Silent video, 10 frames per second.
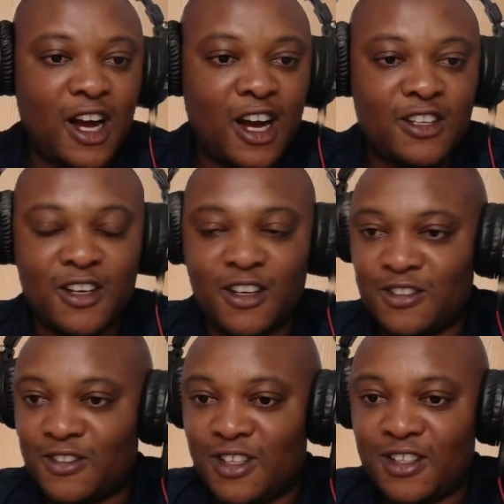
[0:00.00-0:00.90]
I
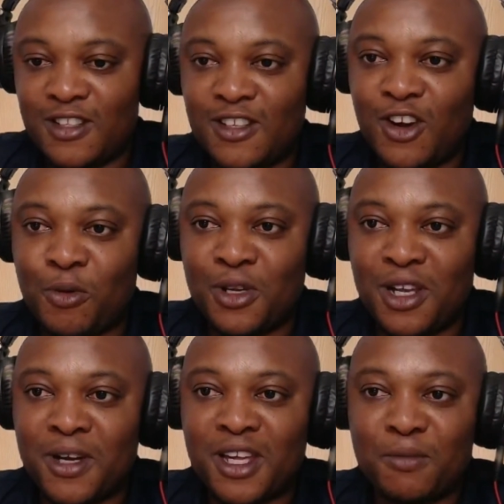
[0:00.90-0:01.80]
understand.
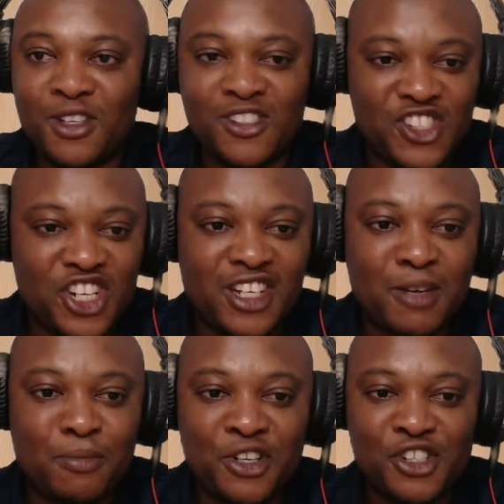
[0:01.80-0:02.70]
Omolabake means the child
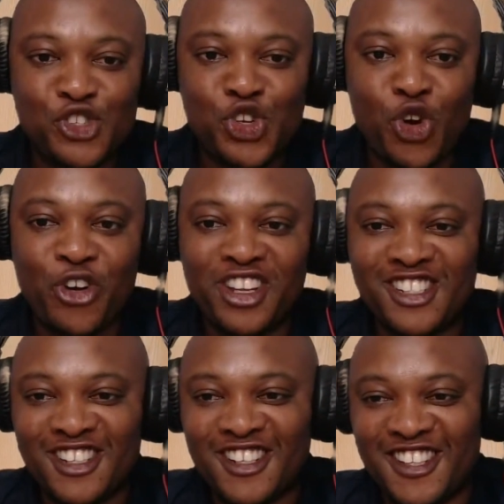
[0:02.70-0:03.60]
that brings joy,
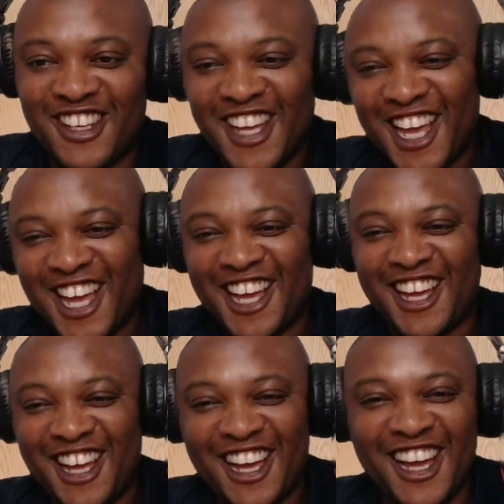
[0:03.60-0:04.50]
isn't
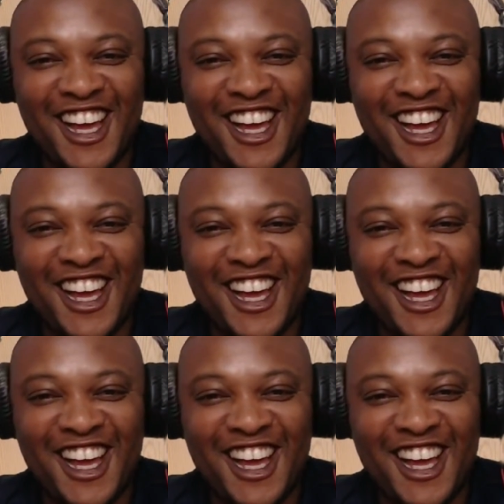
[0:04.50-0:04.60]
it?